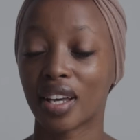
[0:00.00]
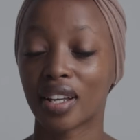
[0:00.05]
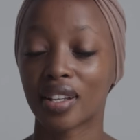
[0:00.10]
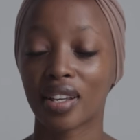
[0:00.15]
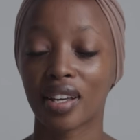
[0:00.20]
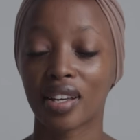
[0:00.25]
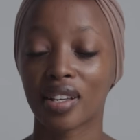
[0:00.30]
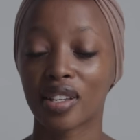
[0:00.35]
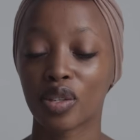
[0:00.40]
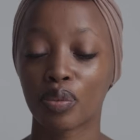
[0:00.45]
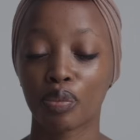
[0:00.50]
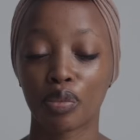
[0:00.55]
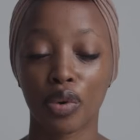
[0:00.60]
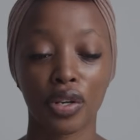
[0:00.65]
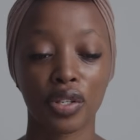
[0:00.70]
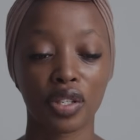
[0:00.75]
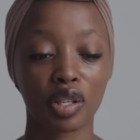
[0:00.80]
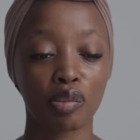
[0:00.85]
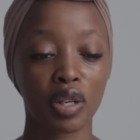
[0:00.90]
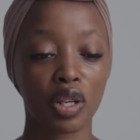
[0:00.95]
It is
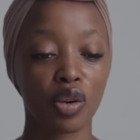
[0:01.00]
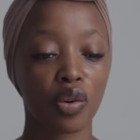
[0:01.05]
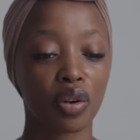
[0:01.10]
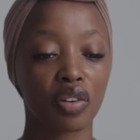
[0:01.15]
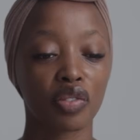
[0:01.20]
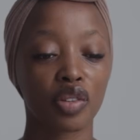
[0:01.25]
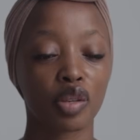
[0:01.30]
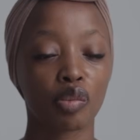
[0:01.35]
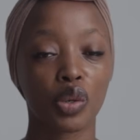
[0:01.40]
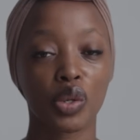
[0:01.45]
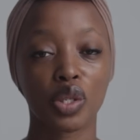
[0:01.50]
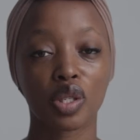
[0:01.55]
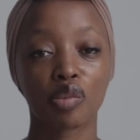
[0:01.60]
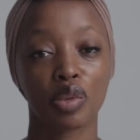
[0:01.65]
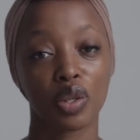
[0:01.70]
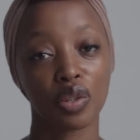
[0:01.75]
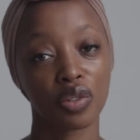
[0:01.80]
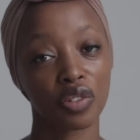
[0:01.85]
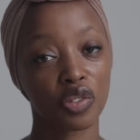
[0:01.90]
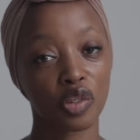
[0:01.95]
possibly one of the most
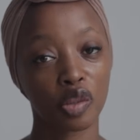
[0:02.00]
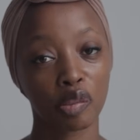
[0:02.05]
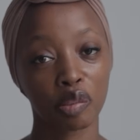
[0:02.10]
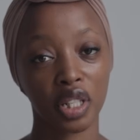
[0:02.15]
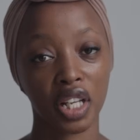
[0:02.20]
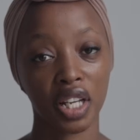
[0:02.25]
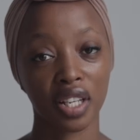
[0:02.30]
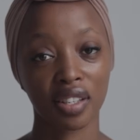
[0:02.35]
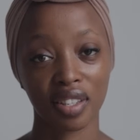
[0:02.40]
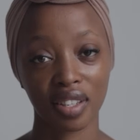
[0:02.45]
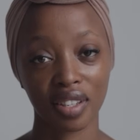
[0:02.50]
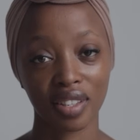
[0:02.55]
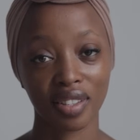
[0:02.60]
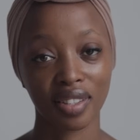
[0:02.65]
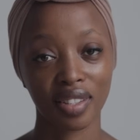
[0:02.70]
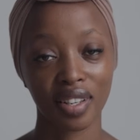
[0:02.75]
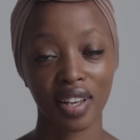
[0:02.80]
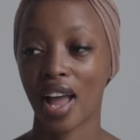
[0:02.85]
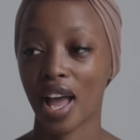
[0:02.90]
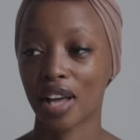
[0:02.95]
beautiful
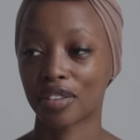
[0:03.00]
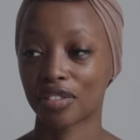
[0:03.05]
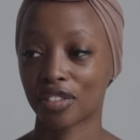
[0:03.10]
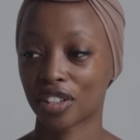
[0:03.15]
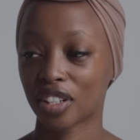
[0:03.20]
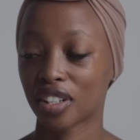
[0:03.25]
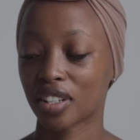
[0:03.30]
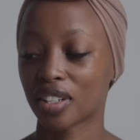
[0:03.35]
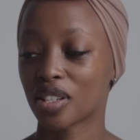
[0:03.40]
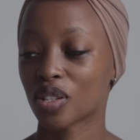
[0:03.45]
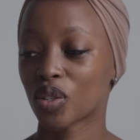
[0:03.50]
places ever.